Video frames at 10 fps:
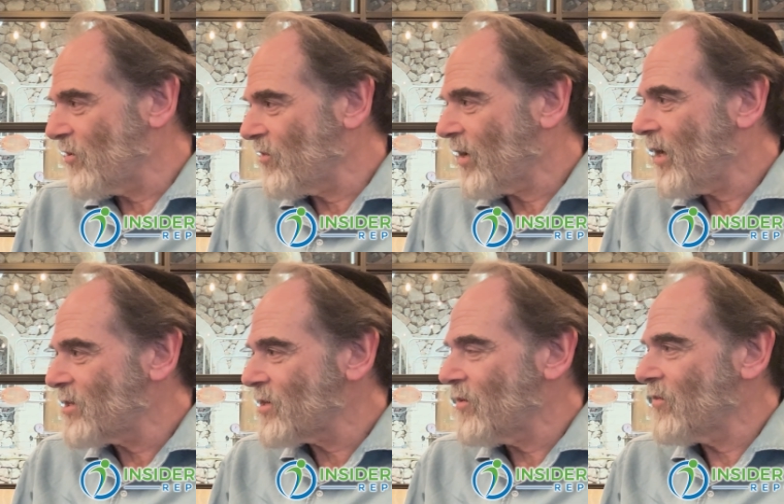The
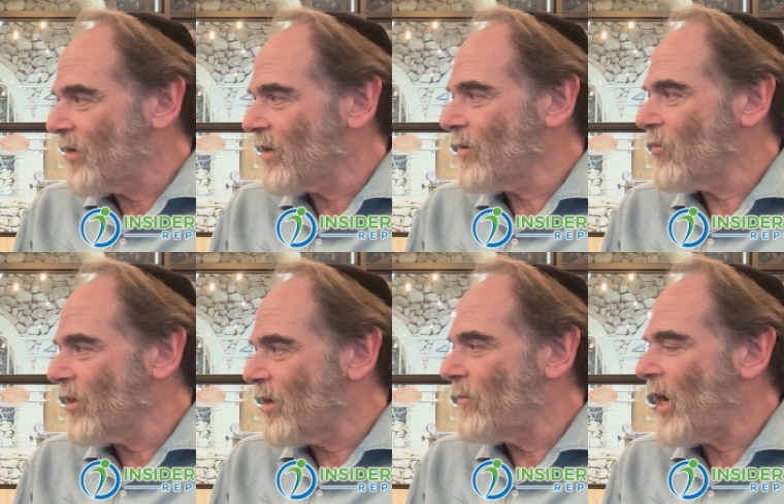congener is nothing more
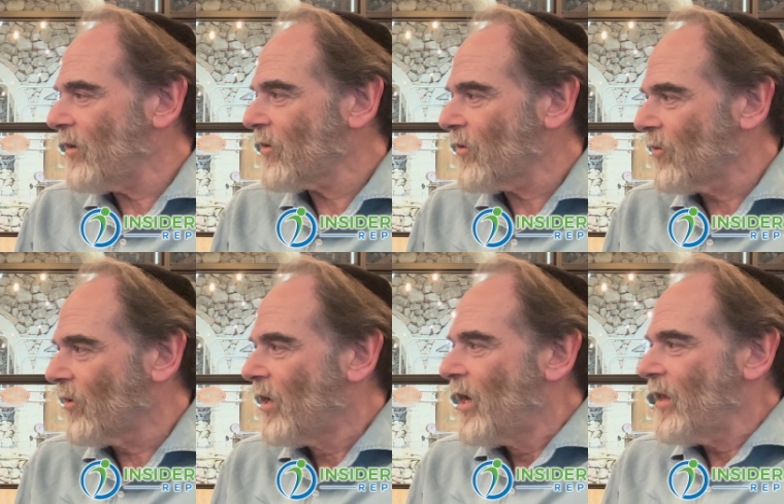than a
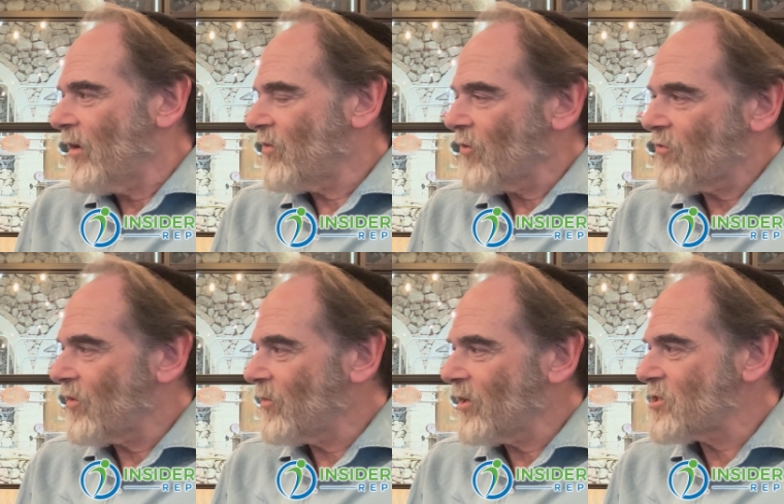molecule that's so
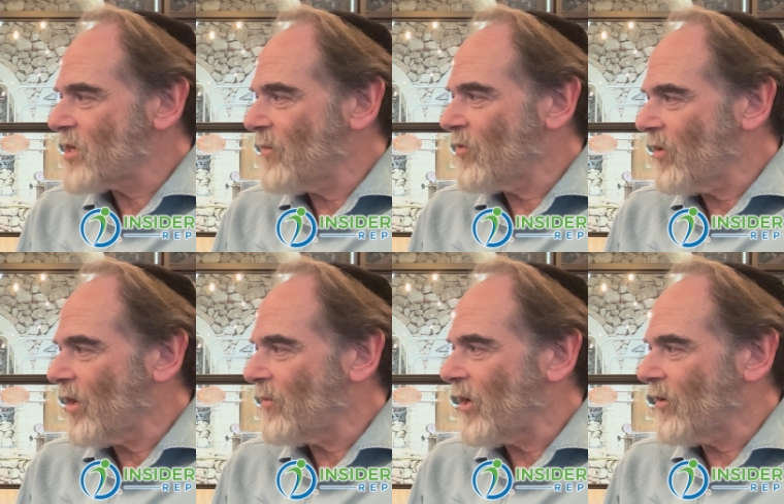similarly shaped to
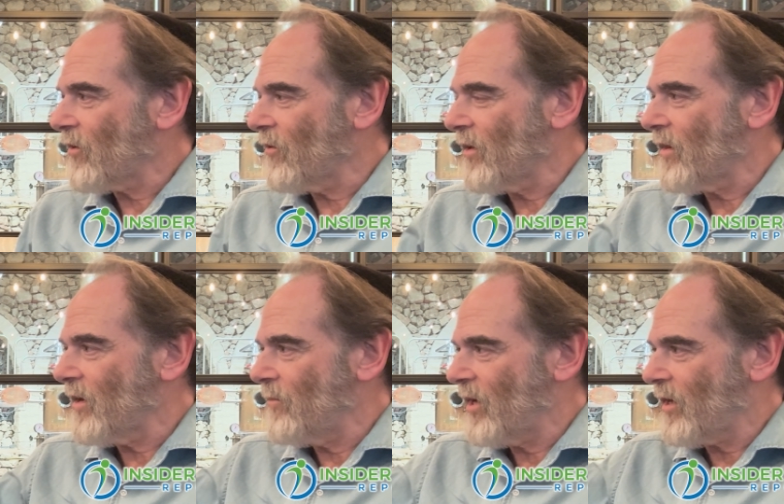another molecule that
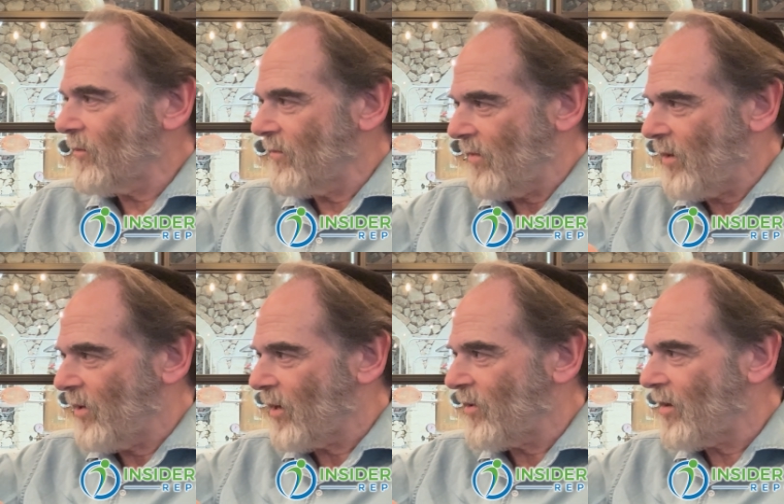they become they
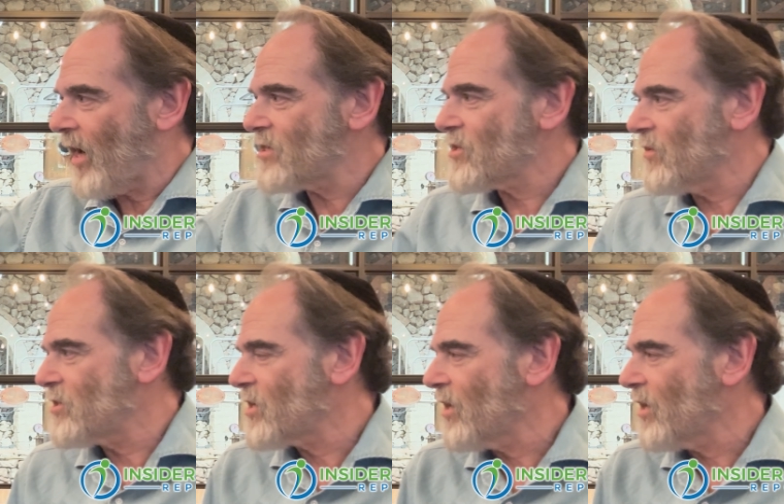become attached to each